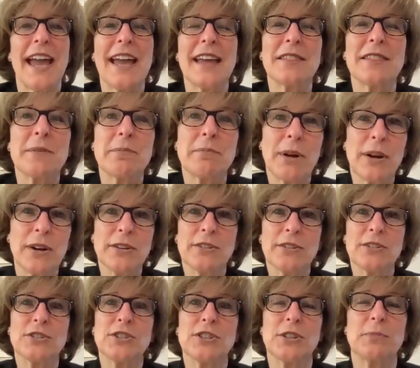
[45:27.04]
And the
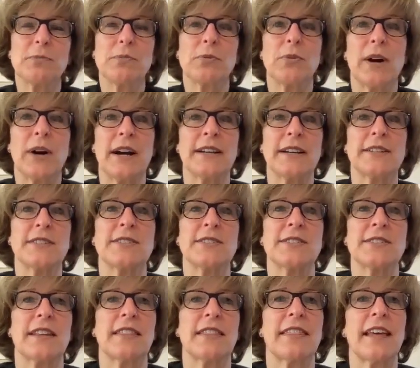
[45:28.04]
partnership
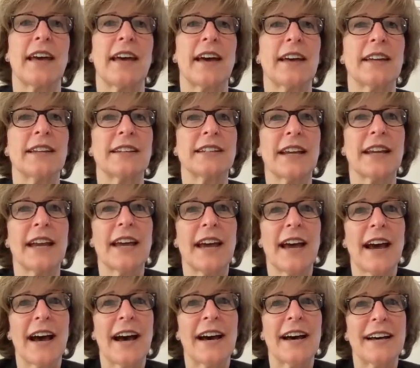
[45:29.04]
was that
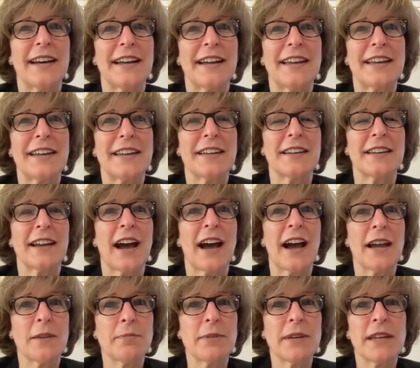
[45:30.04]

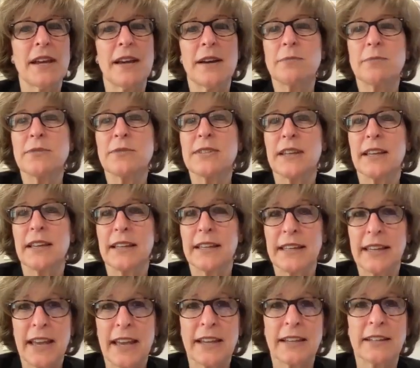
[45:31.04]
IBM's
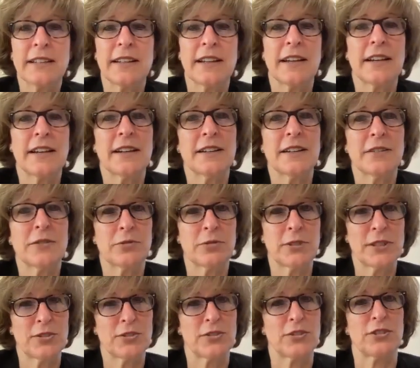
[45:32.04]
Kenya
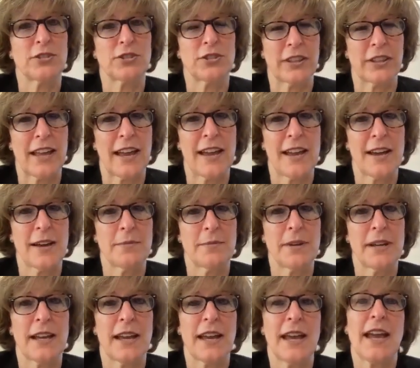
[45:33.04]
Research Lab
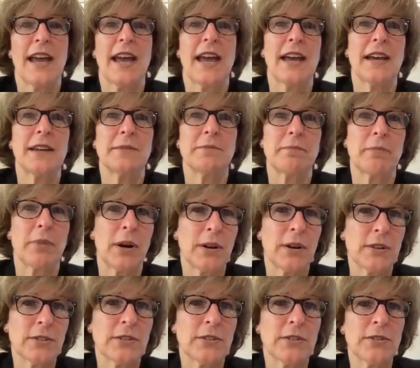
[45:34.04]
had
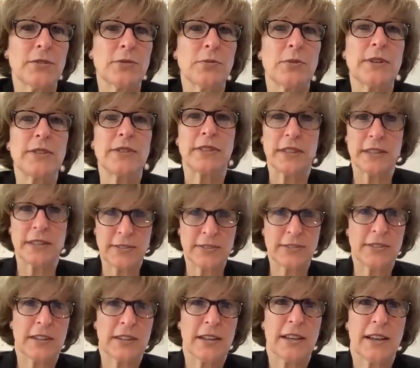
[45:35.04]
partnered with
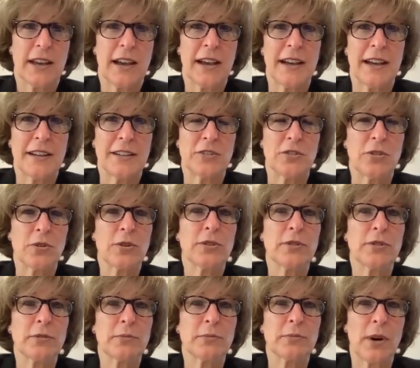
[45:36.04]
this
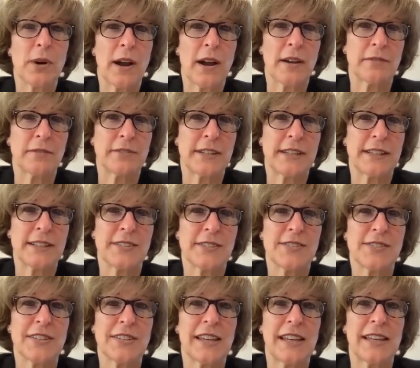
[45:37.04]
northern
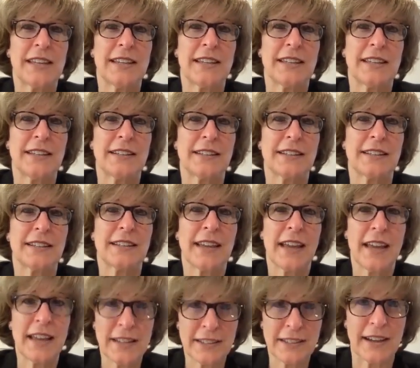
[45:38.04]
province in
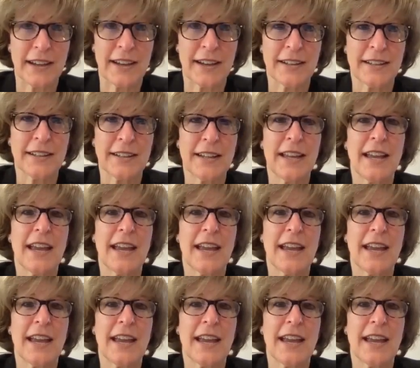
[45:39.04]
Kenya,